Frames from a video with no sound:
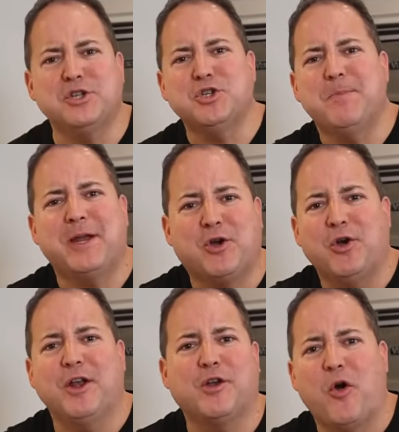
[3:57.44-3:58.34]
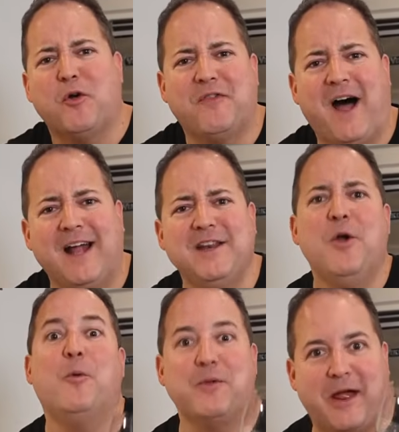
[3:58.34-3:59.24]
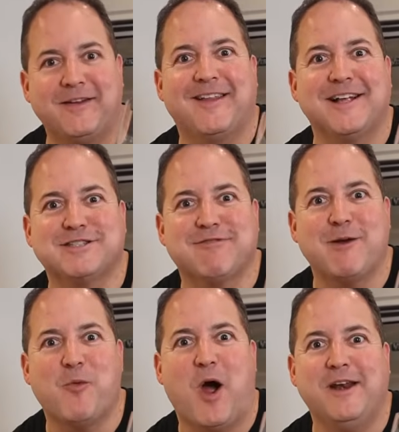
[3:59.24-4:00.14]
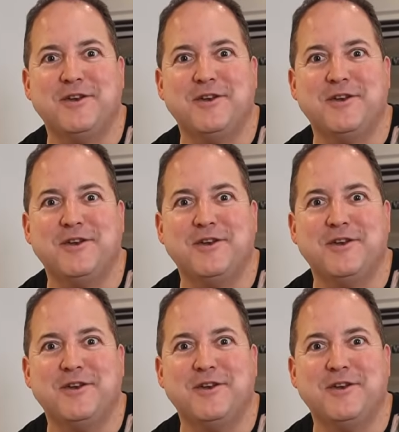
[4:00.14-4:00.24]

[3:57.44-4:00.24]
should you be cooking Coq Au Vin without a glass of red wine